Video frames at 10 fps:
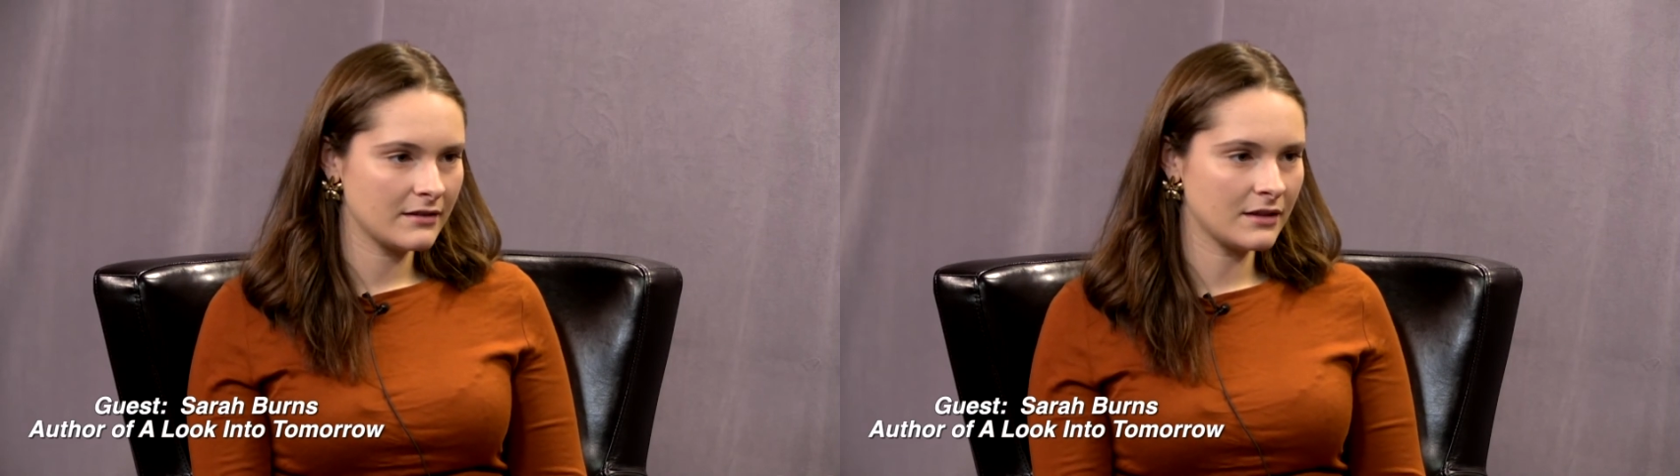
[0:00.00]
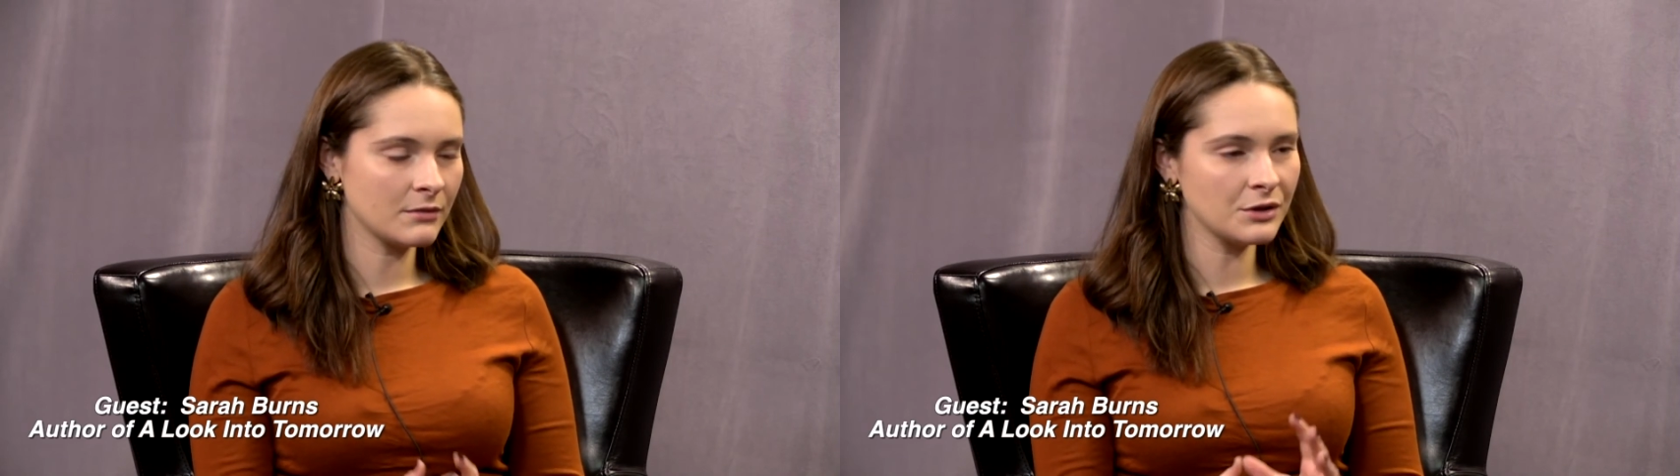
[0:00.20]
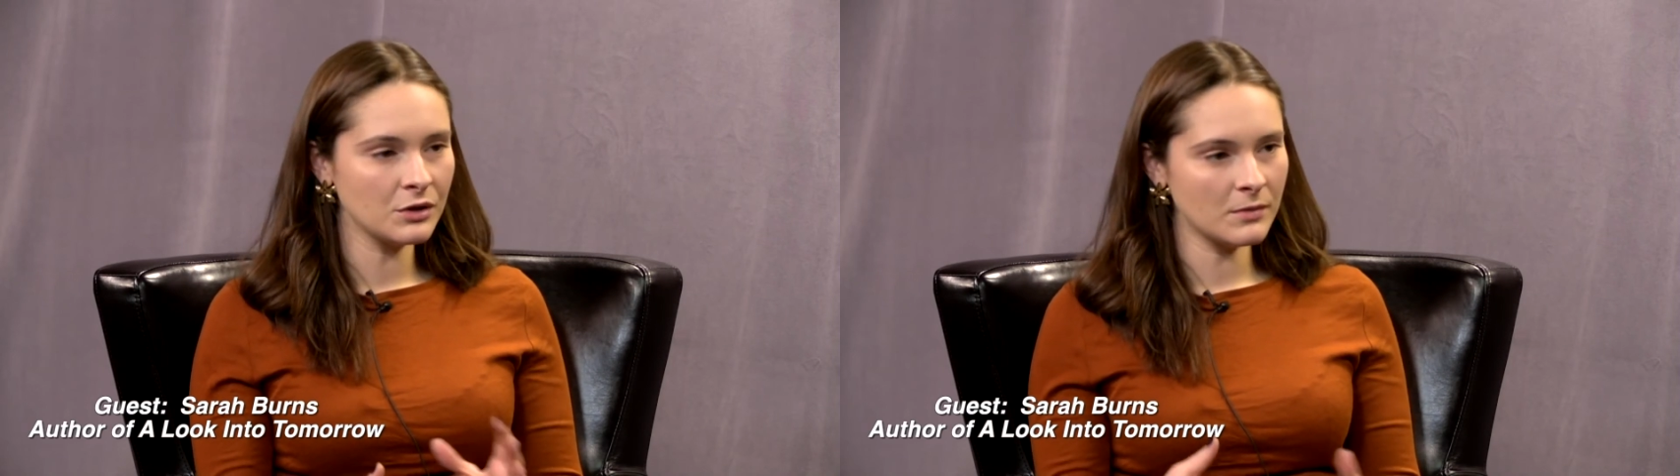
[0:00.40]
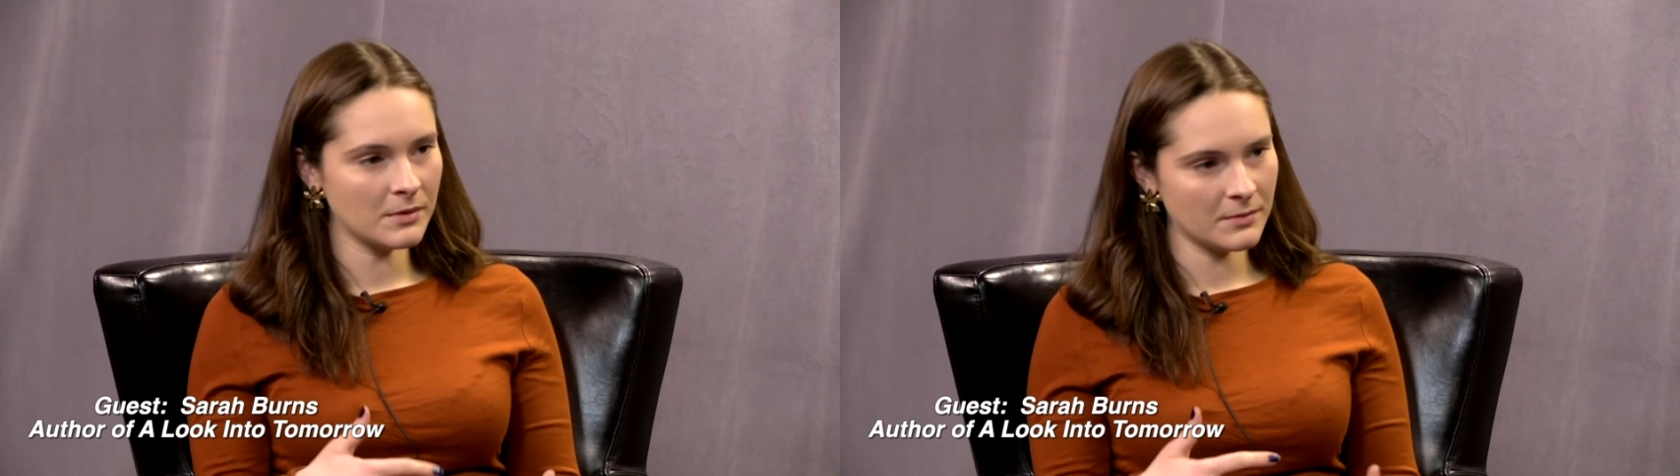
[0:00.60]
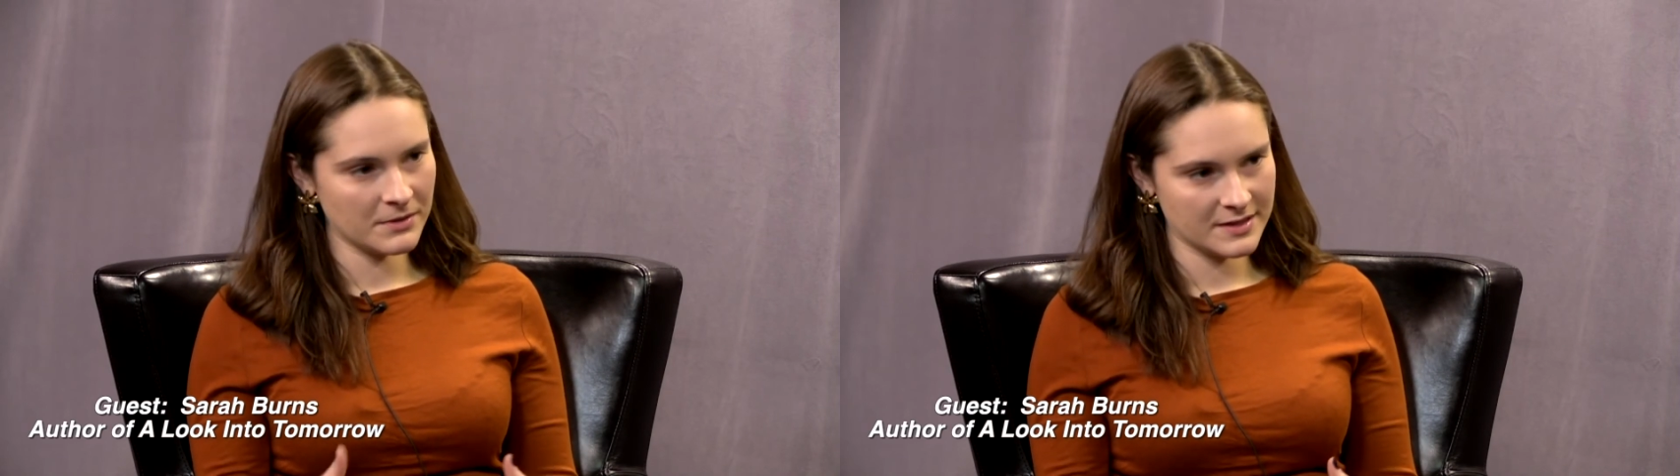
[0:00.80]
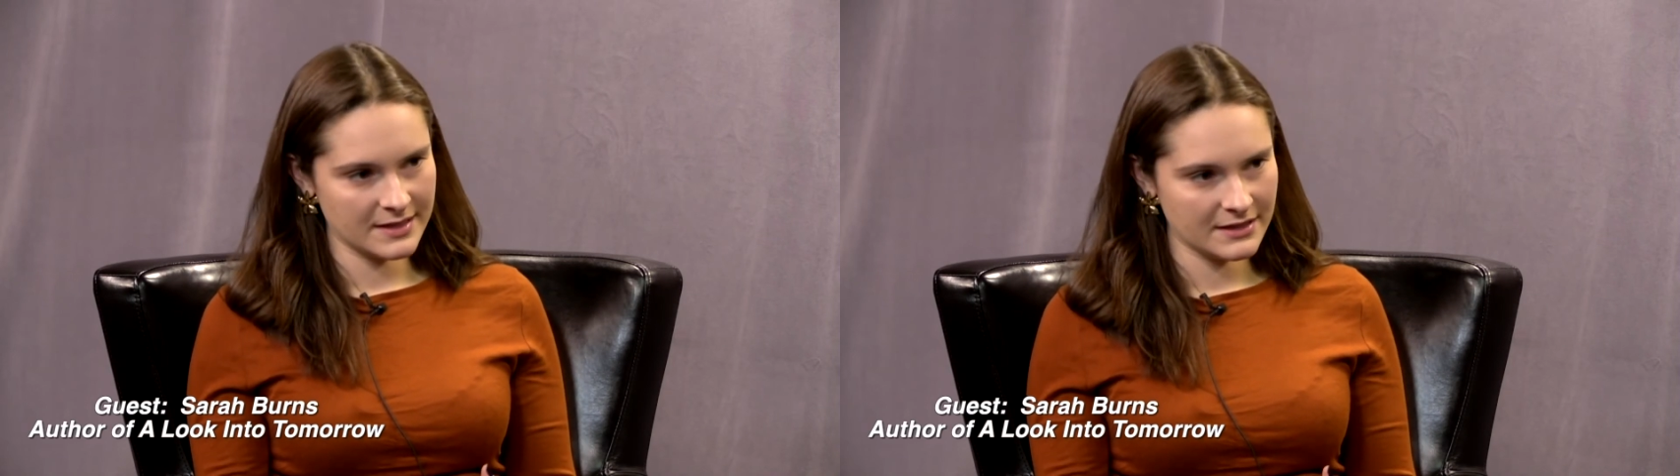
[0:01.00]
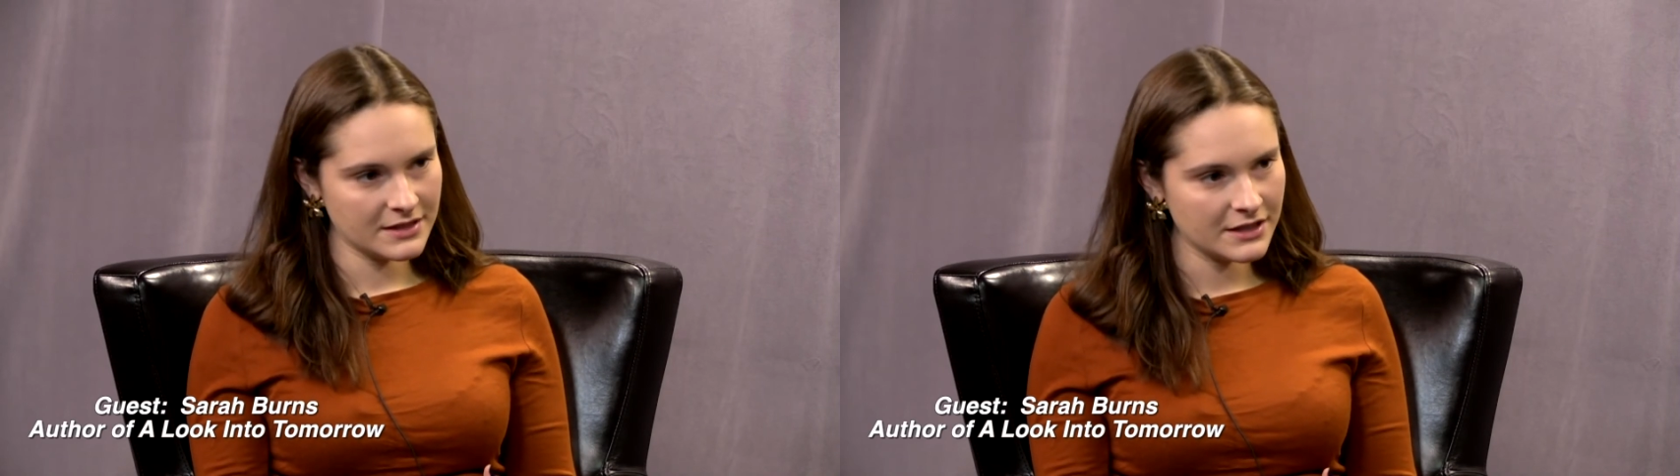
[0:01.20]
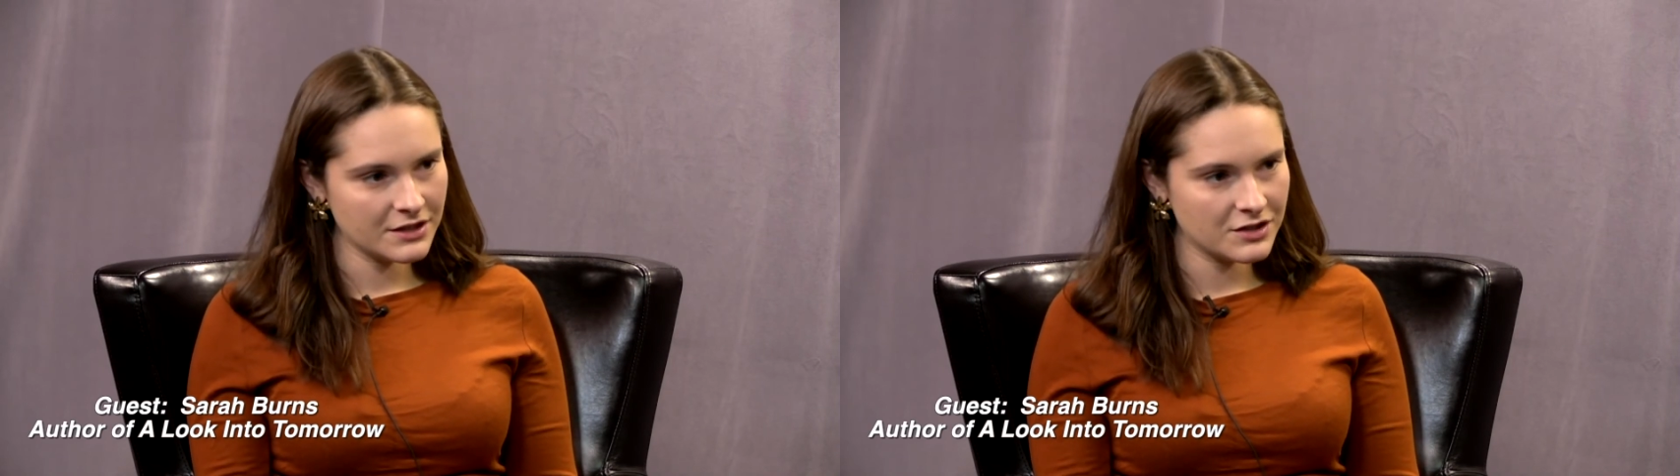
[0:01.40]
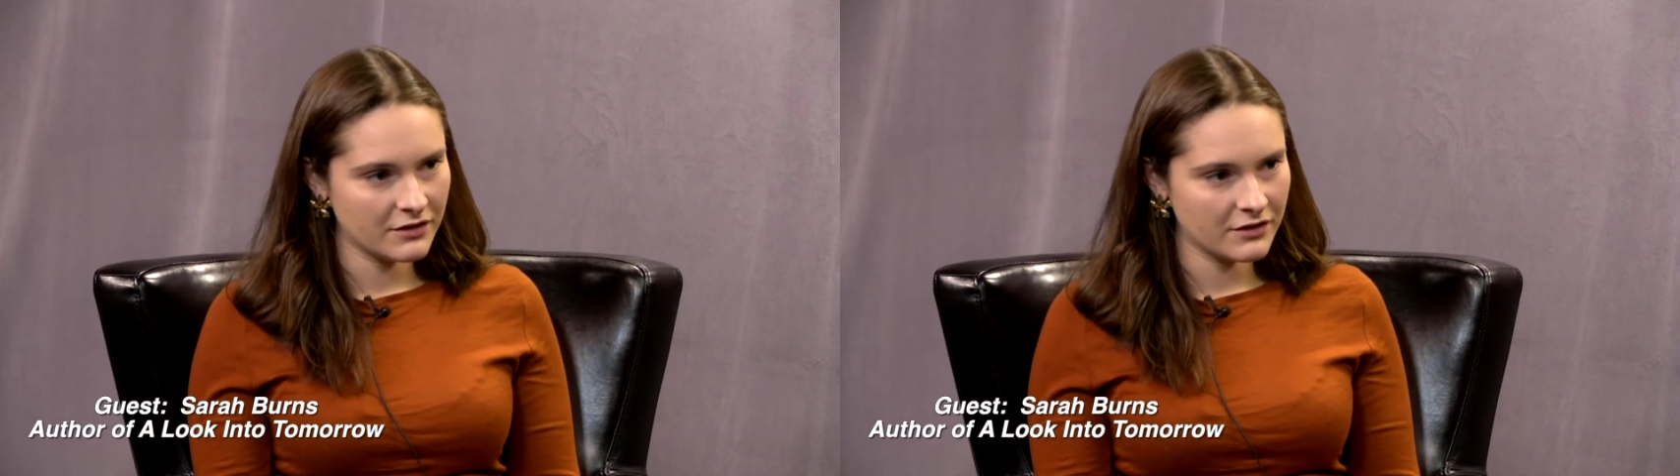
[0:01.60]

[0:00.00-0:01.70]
the renewable percentage